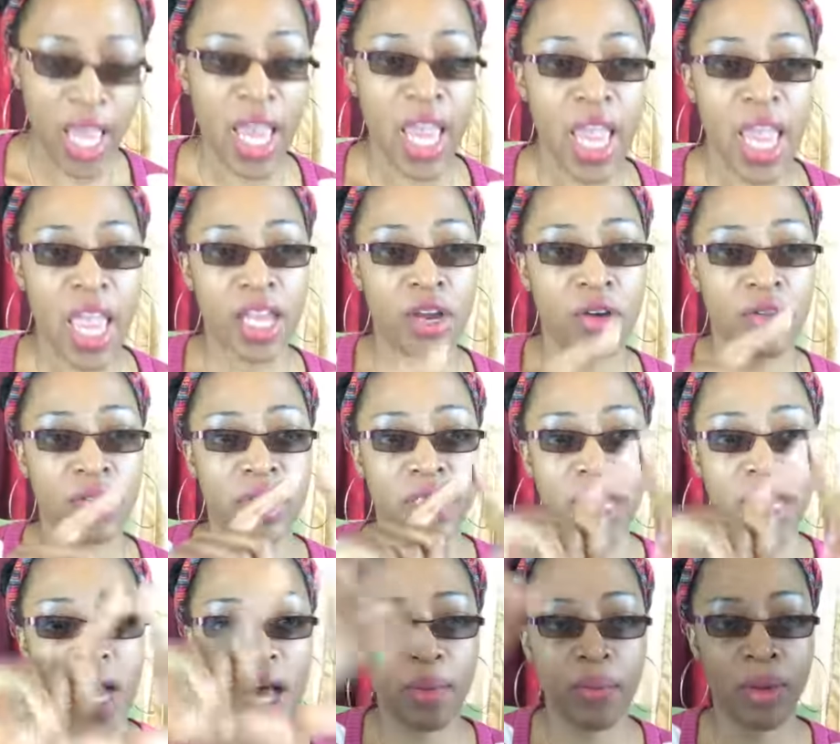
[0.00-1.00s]
and on the
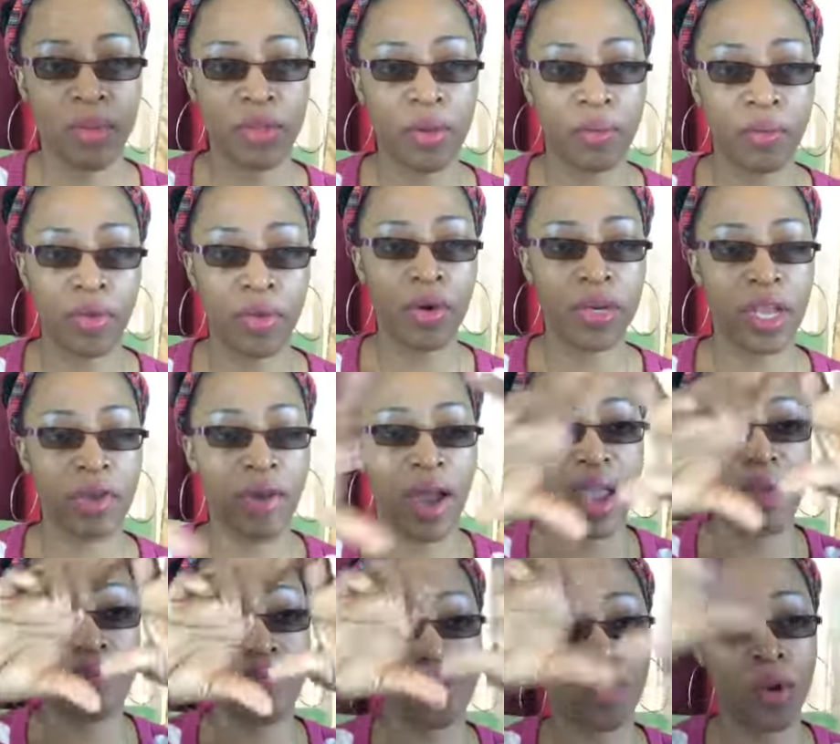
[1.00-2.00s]
top of the board they
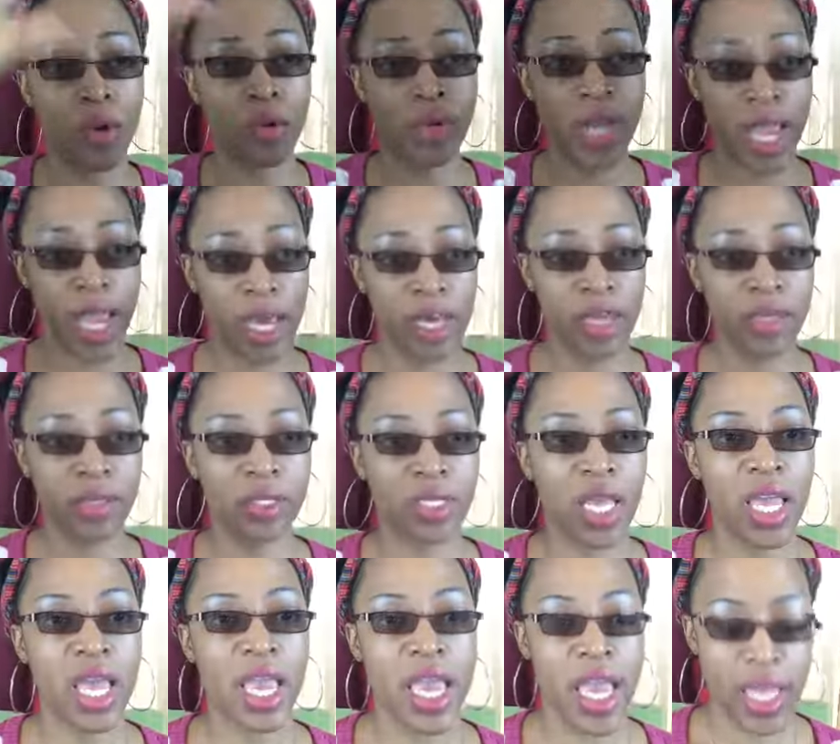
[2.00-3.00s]
write
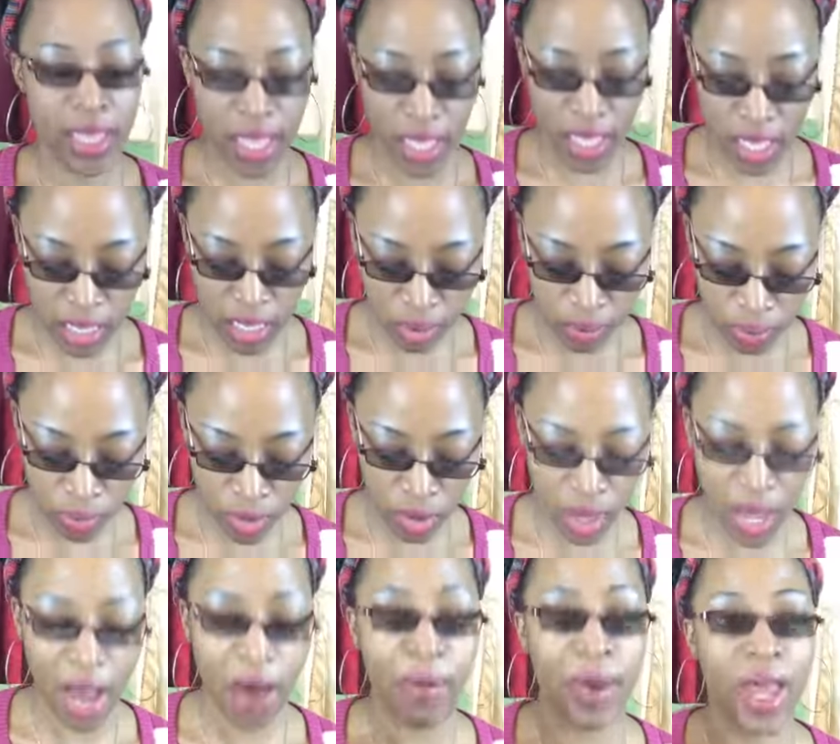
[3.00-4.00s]
pronouns, and then in the
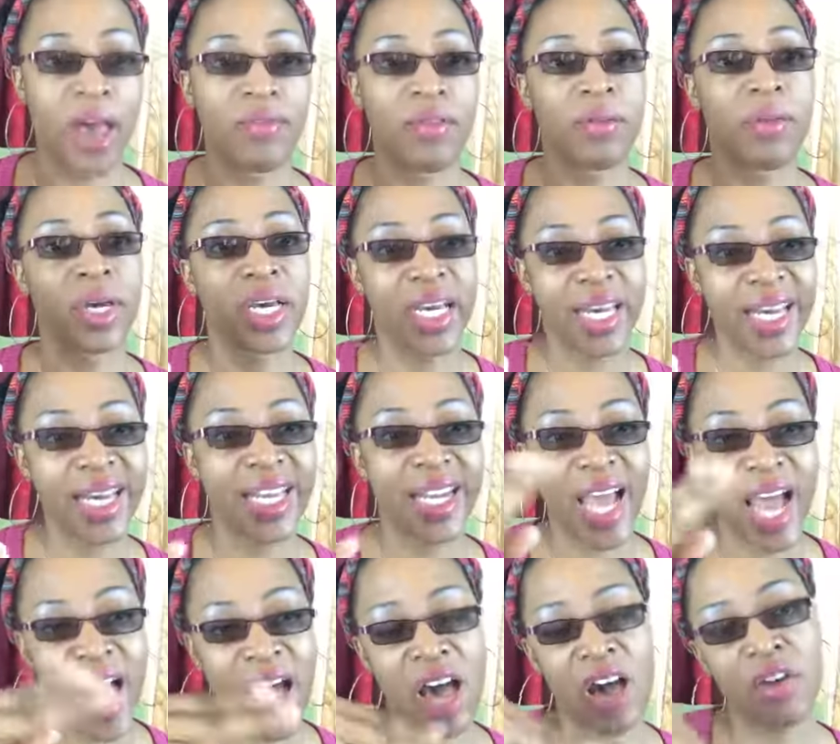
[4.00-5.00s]
book I will have them
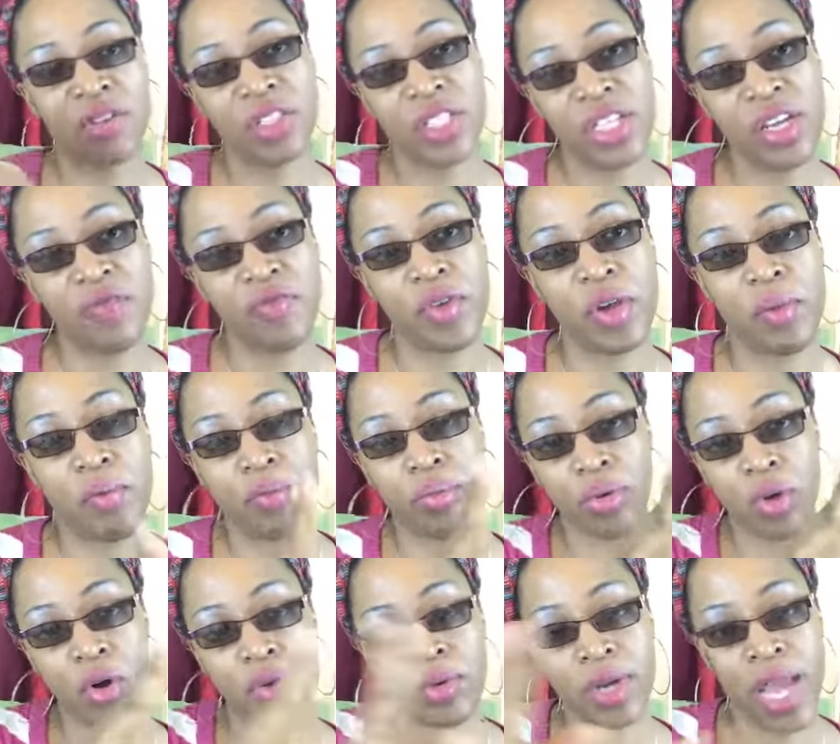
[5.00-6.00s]
cut out different
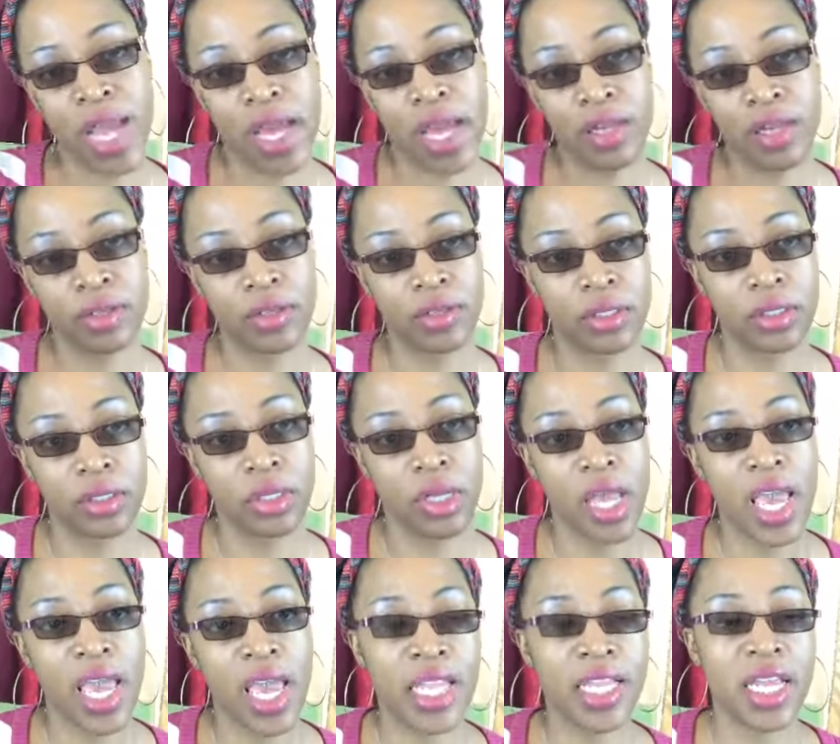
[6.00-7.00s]
pronouns.
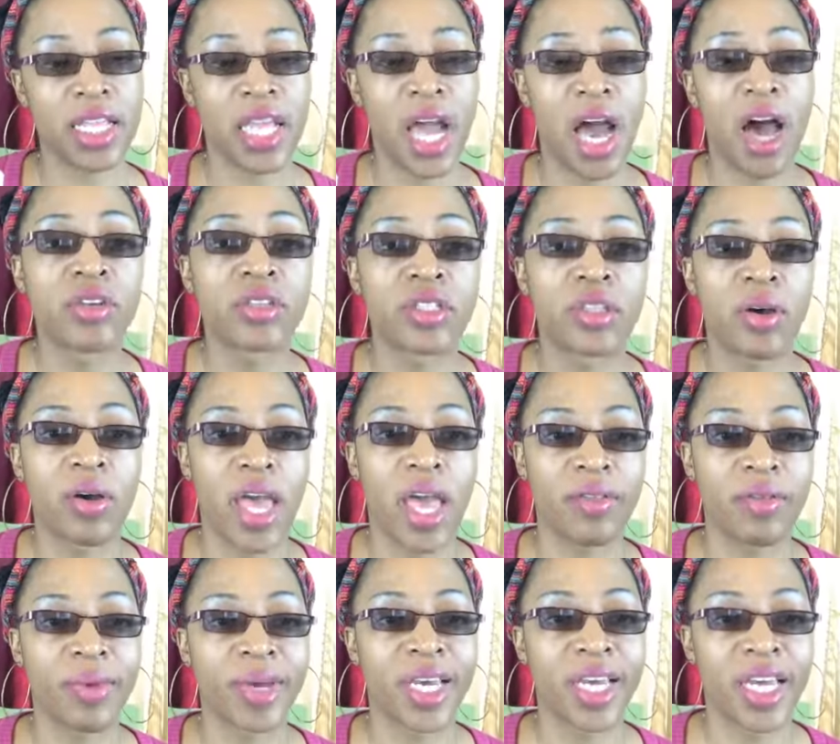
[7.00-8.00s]
And then also
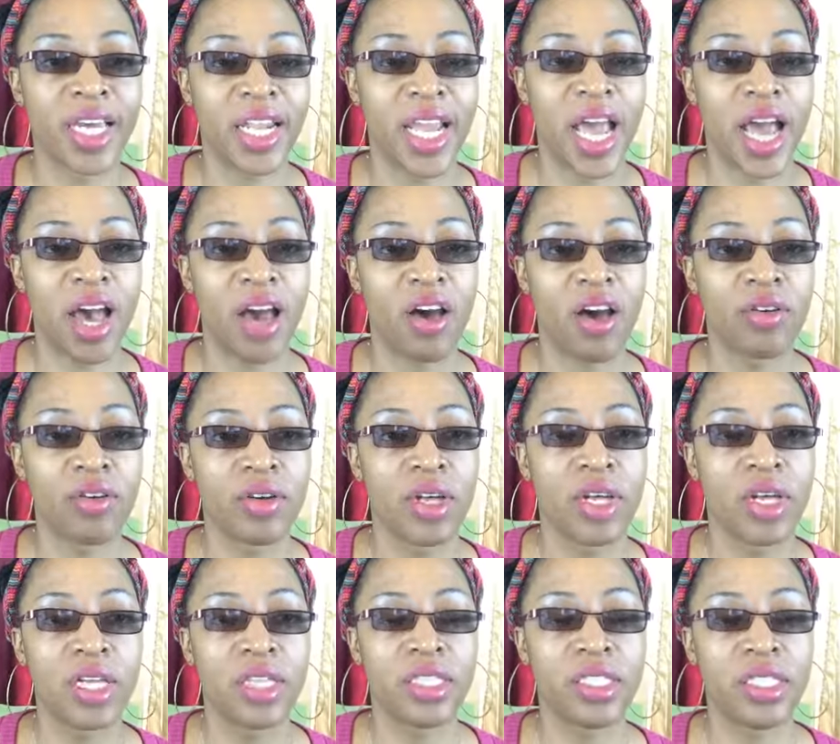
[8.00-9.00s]
have them cut out
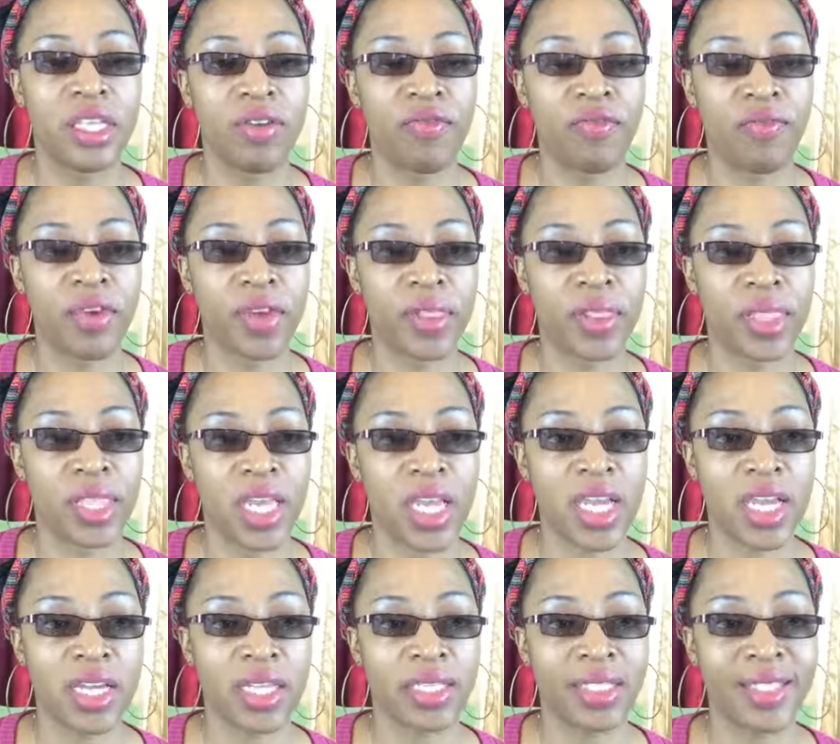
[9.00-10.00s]
different
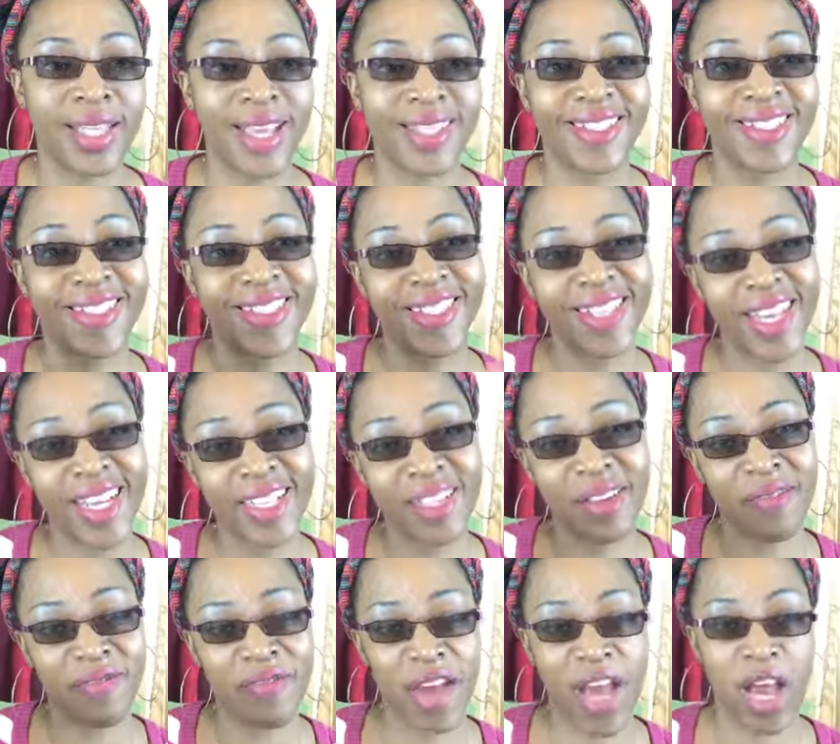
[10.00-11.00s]
things that
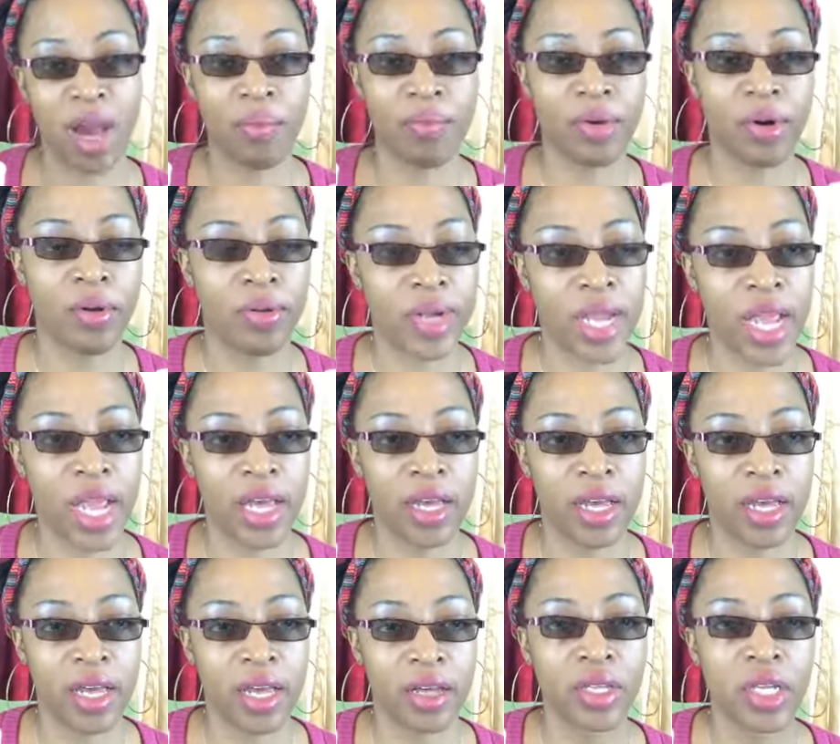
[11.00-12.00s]
signify a
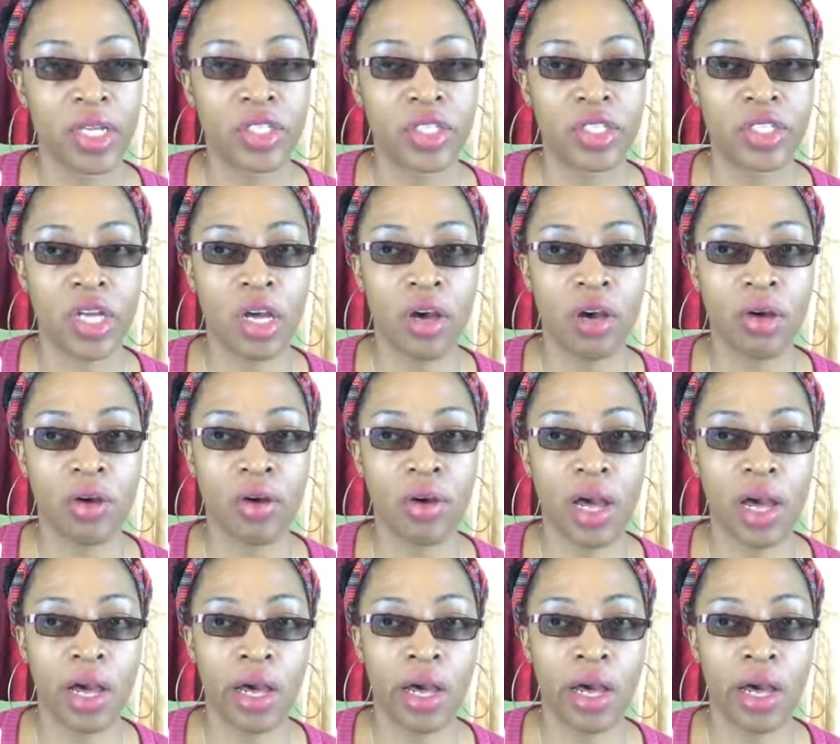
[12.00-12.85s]
pronoun. So,